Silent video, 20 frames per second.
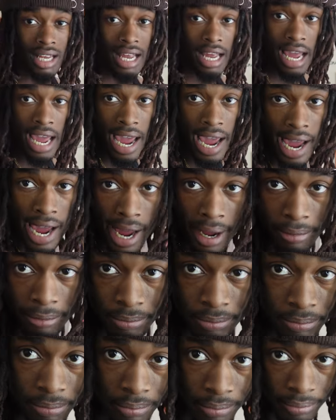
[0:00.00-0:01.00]
Hat,
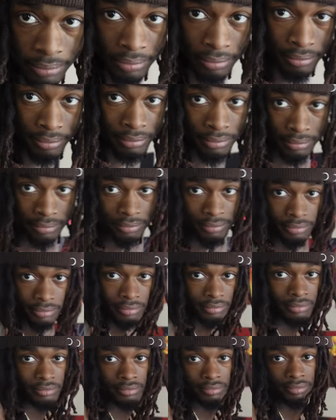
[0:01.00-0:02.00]
what
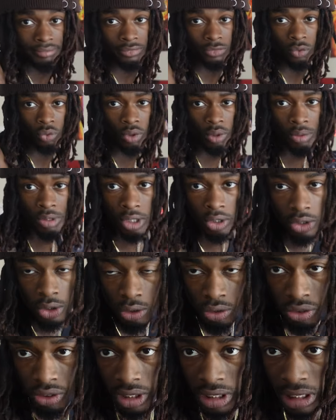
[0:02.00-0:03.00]
are we gonna
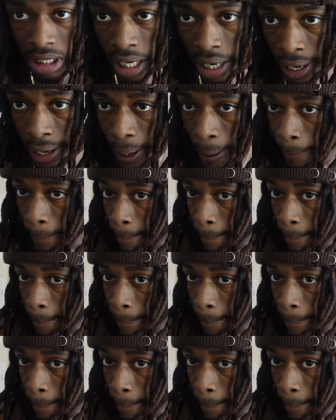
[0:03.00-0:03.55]
do for this hat?